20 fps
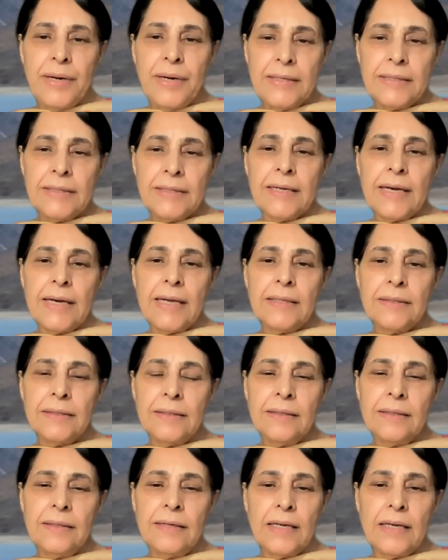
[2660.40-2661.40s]
breast
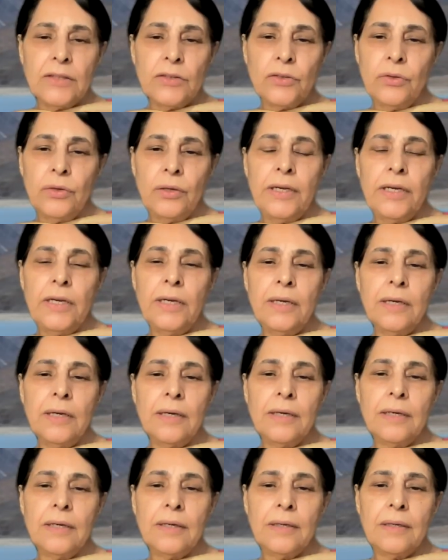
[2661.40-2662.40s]
cancer, actually,
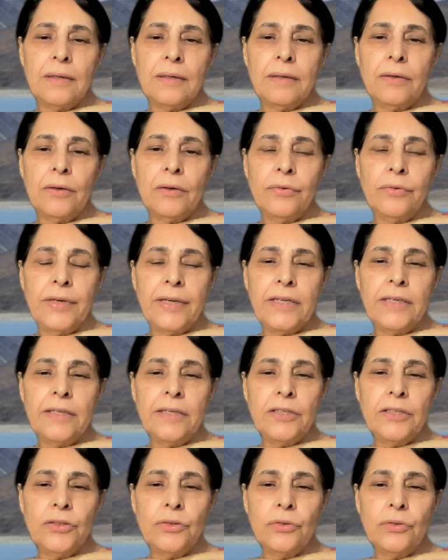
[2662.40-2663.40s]
uh, ovarian
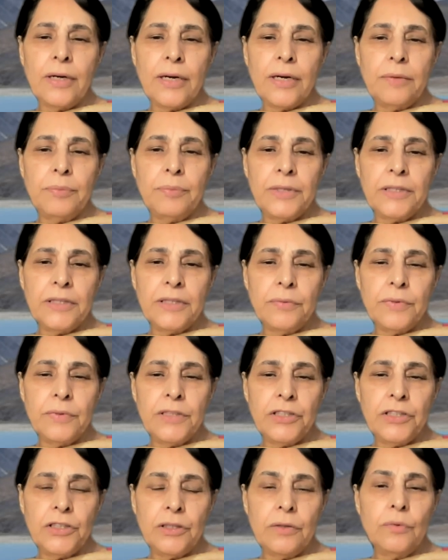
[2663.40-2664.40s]
tissue
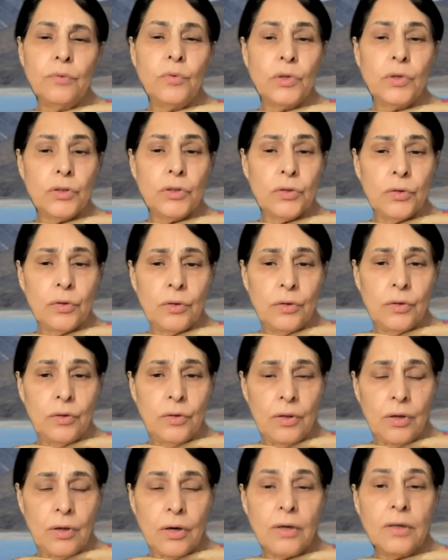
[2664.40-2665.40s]
cryopreservation was
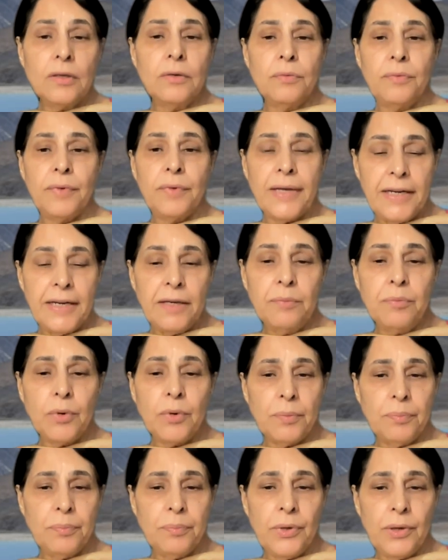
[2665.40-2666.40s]
not very
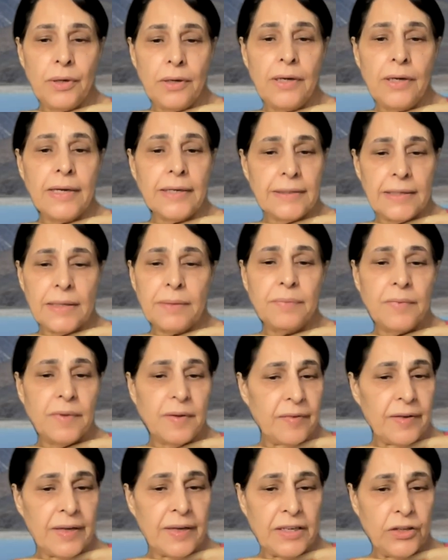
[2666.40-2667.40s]
popular, except
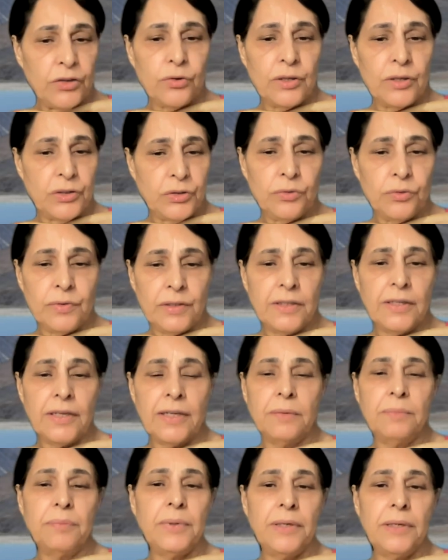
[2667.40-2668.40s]
the where neoadjuvant
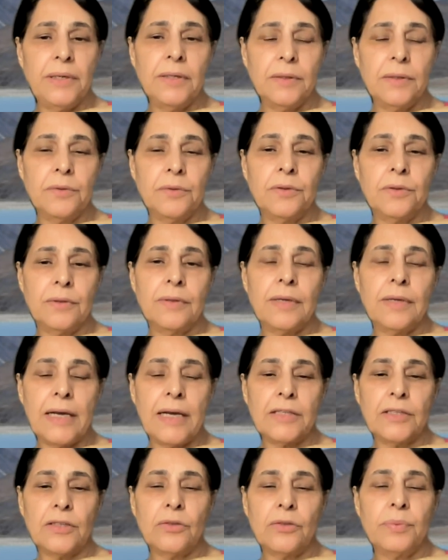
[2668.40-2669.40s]
therapy is
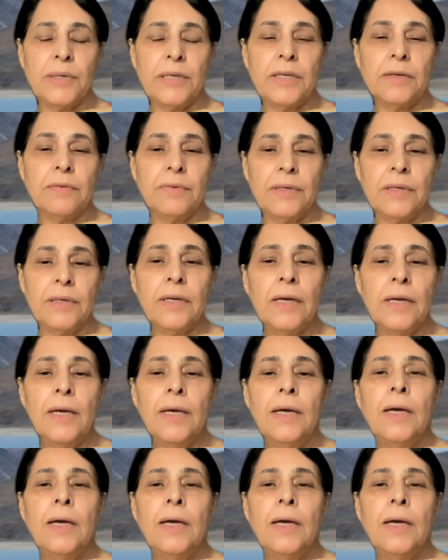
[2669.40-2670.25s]
has to be given.